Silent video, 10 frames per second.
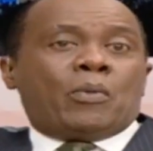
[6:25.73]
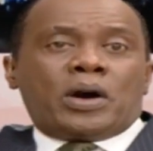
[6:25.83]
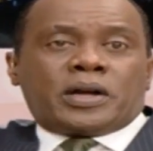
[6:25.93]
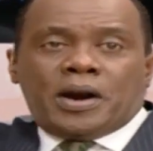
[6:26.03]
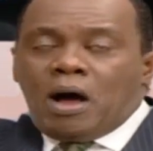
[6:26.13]

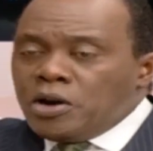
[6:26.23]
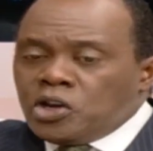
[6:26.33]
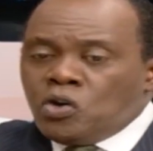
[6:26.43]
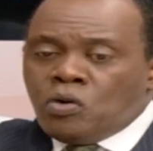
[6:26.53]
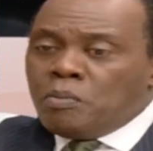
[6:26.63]
one can
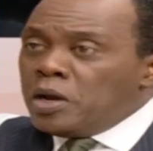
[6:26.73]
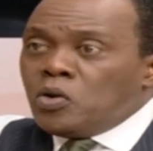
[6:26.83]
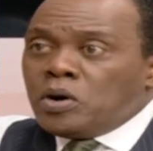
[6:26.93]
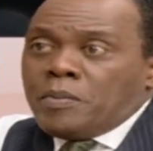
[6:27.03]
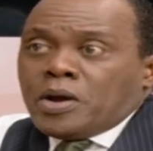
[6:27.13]
argue
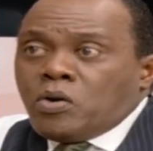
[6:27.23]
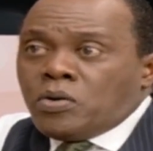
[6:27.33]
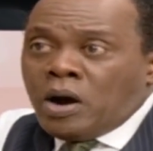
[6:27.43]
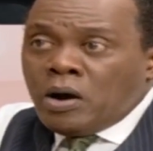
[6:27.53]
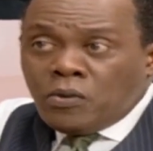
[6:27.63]
Miguna
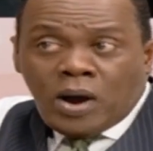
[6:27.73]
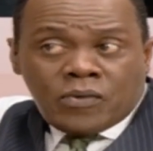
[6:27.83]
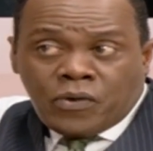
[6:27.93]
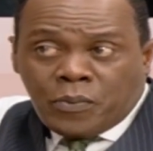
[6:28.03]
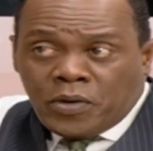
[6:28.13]
Miguna
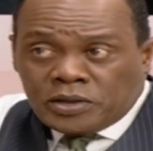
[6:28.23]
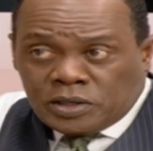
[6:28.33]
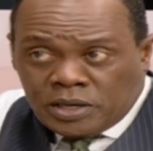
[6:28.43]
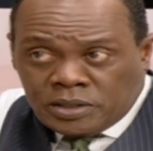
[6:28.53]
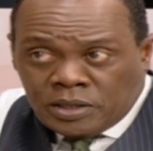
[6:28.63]
ran for
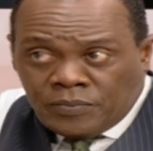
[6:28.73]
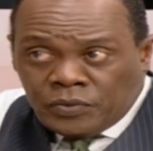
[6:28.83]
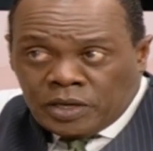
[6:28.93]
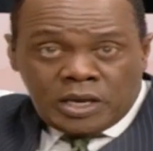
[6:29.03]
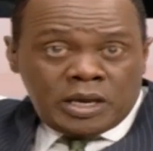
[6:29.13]
president.
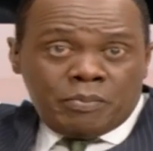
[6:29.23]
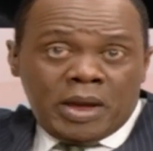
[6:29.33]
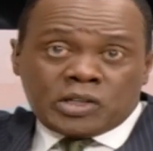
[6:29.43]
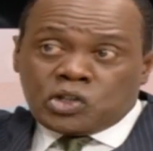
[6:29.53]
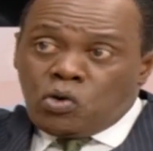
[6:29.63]
He
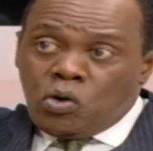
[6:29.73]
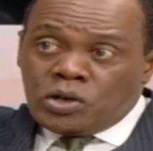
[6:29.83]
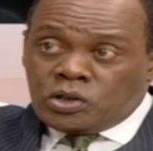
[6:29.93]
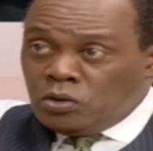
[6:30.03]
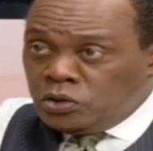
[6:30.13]
makes
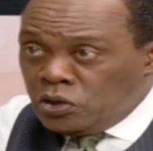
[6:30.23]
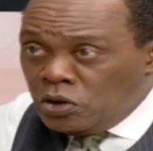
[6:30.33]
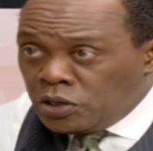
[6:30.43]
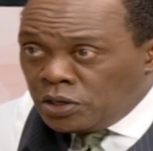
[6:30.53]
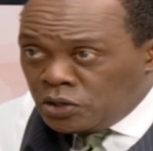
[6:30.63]
noise on
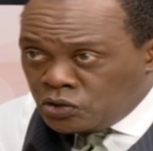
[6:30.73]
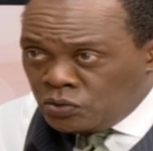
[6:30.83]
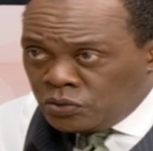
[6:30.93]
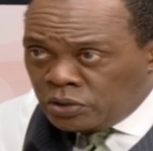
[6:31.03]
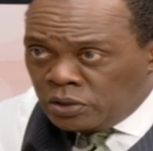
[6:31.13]
certain
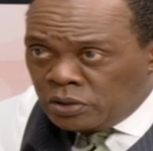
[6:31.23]
issues.